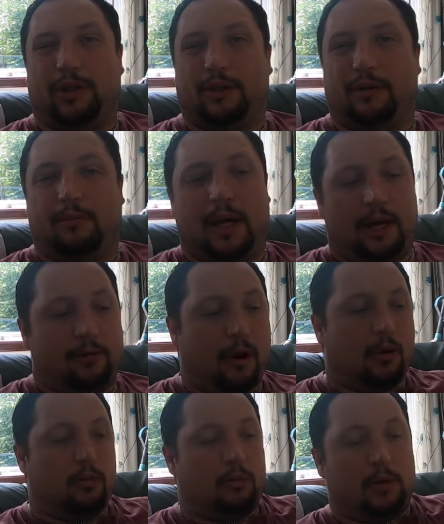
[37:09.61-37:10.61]
make your
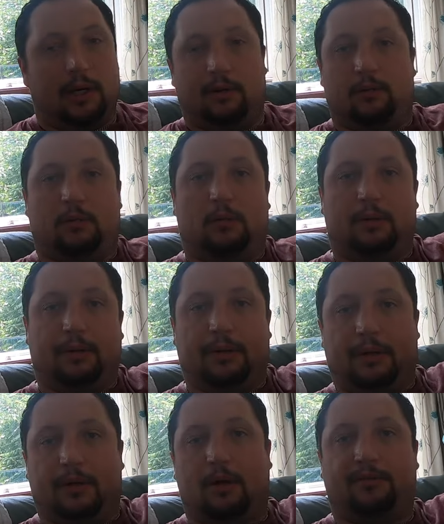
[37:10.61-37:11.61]
own little
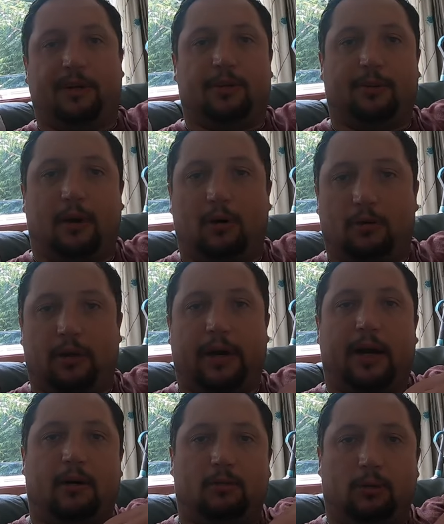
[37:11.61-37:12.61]
coffee cup holder out
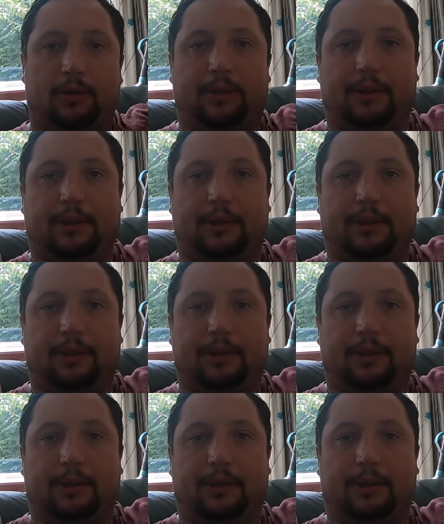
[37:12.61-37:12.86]
of wood,